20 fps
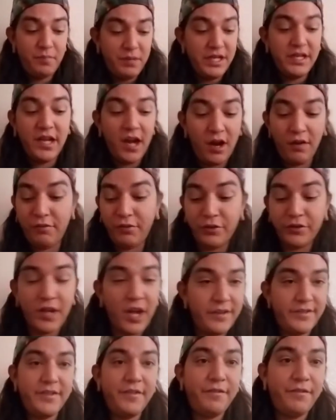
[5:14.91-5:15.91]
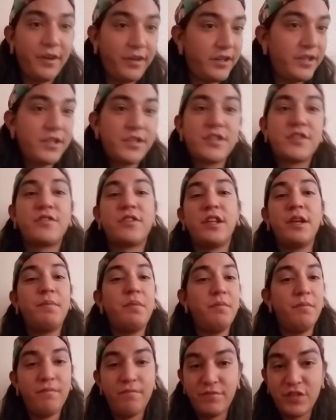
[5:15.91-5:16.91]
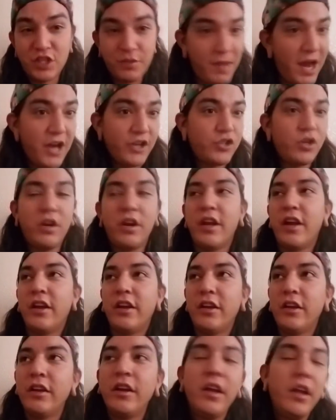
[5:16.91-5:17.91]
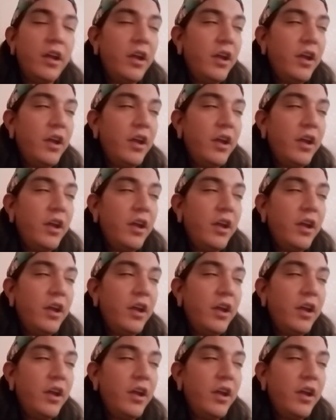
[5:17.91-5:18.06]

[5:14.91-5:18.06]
be careful not to fucking slip and smash our head in.